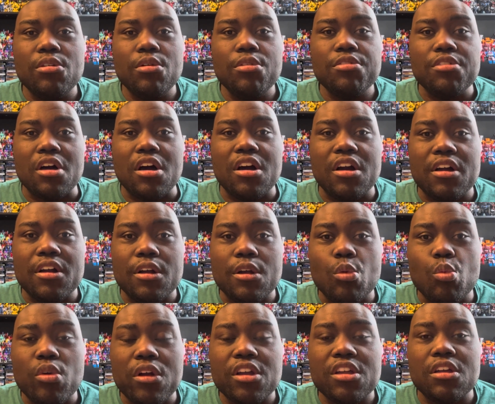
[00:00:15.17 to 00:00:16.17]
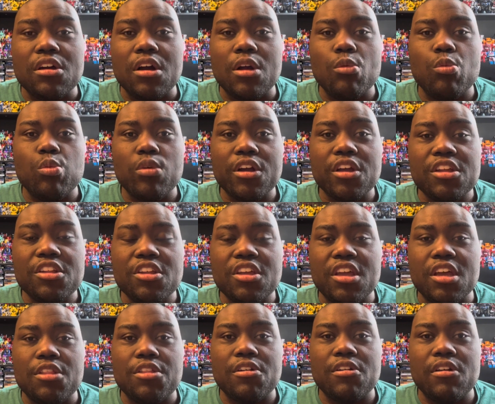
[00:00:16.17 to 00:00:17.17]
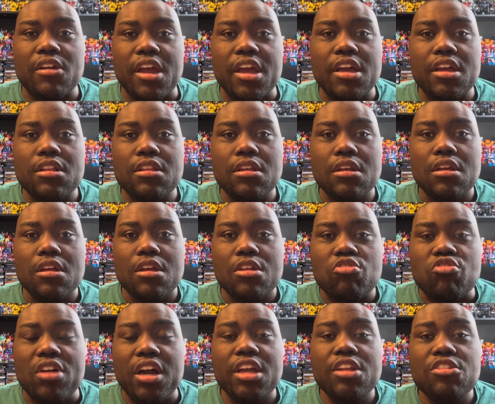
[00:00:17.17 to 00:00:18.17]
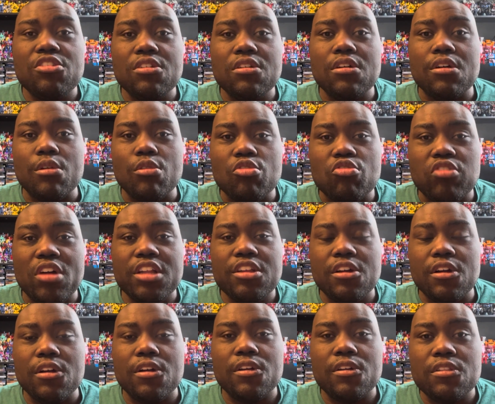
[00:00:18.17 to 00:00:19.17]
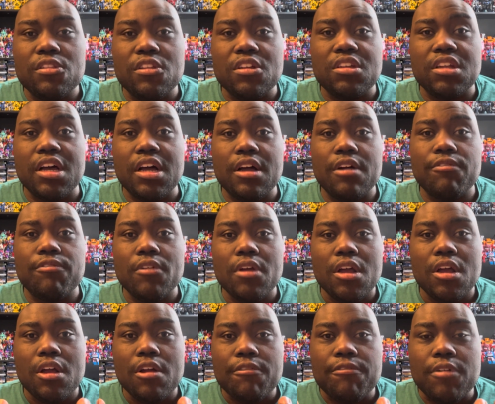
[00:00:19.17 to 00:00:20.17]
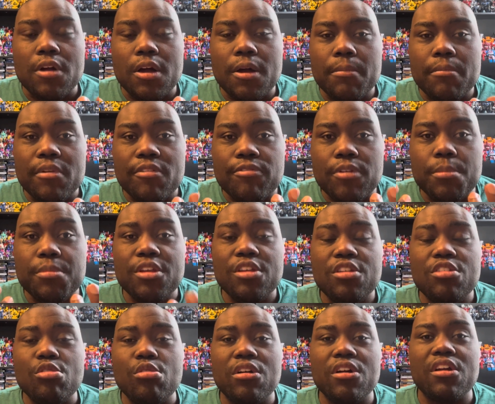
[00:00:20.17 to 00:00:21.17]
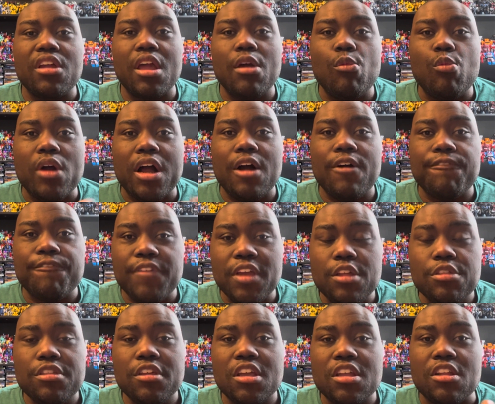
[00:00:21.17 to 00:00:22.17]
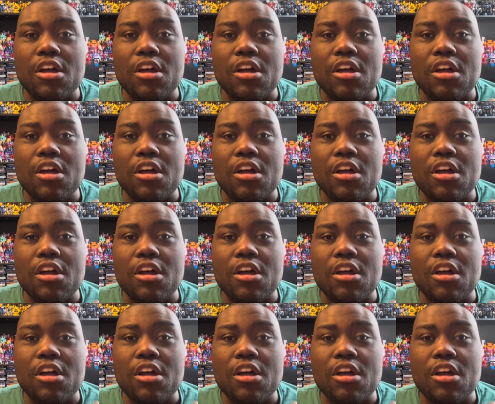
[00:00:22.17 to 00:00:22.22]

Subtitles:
are working together and trying to earn the love from New York, and while facing